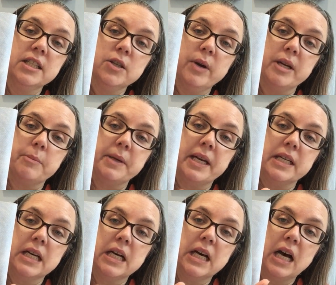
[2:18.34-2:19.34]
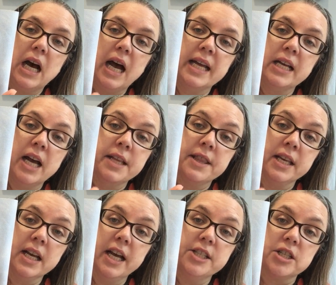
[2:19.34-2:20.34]
I did quite a bit. I, I
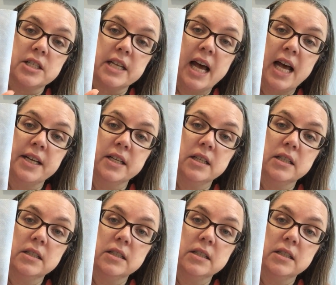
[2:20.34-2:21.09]
think I just had,